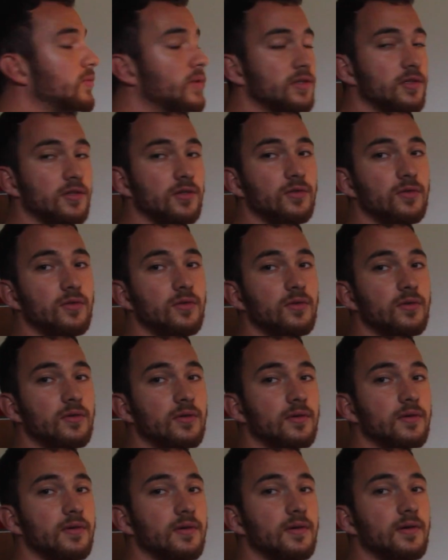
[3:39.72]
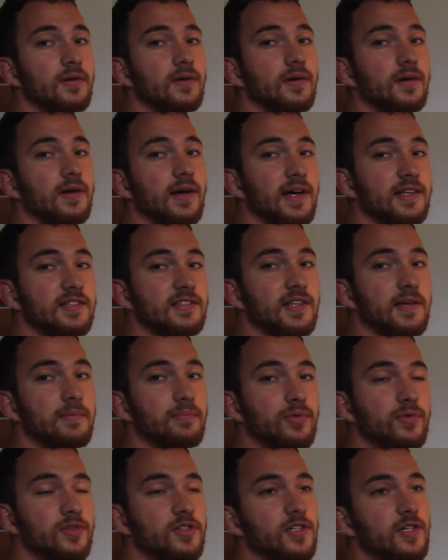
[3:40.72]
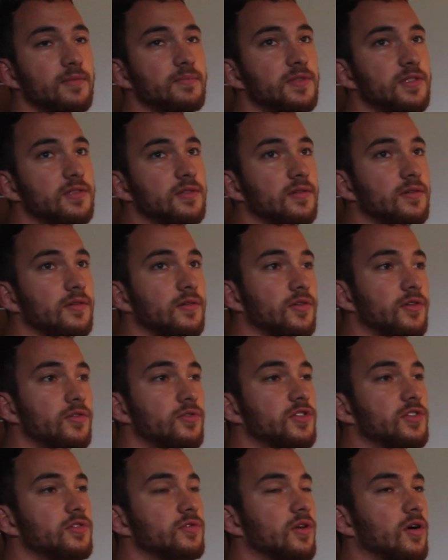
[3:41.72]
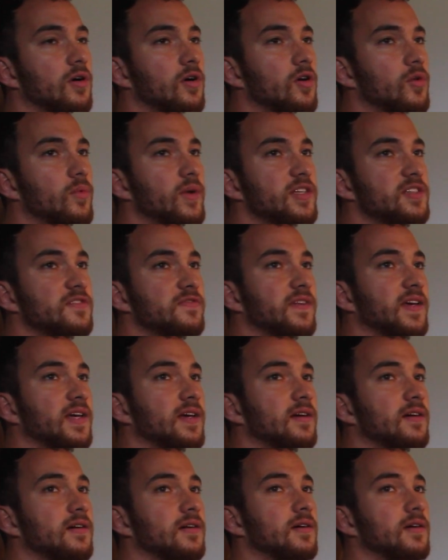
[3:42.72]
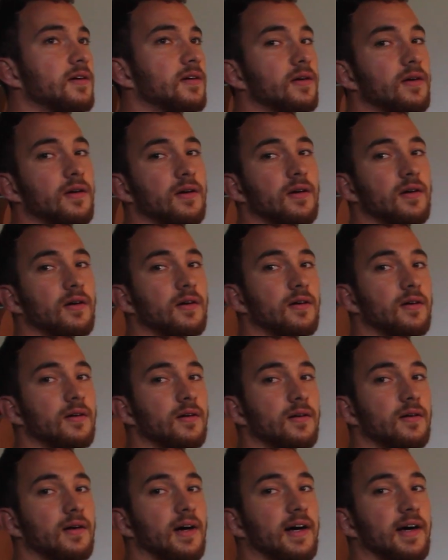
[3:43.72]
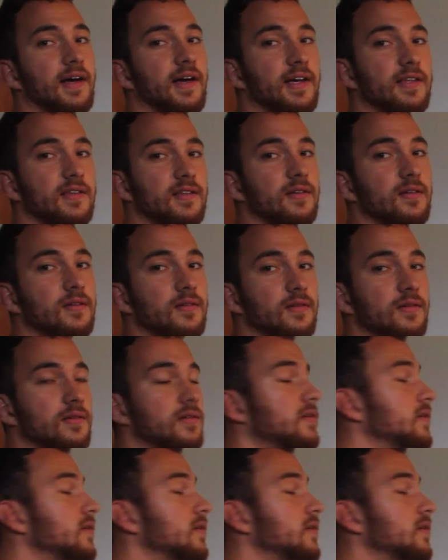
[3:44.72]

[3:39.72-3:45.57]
you want to do handstand push-ups, you should always think ahead.